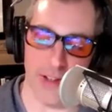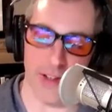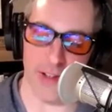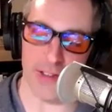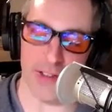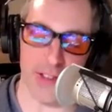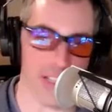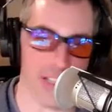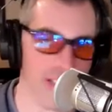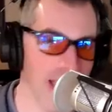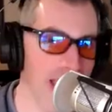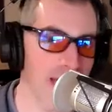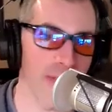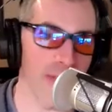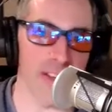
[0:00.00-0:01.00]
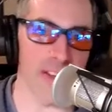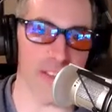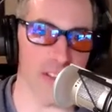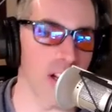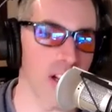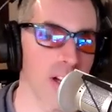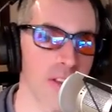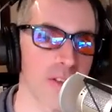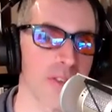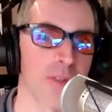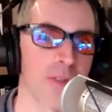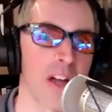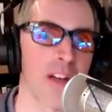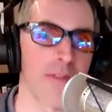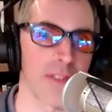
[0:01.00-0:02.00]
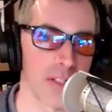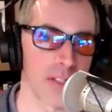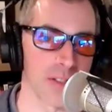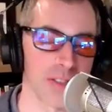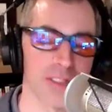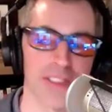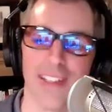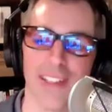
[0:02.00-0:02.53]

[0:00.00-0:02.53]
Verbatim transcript: nurses, because I have friends in all those uh, fields,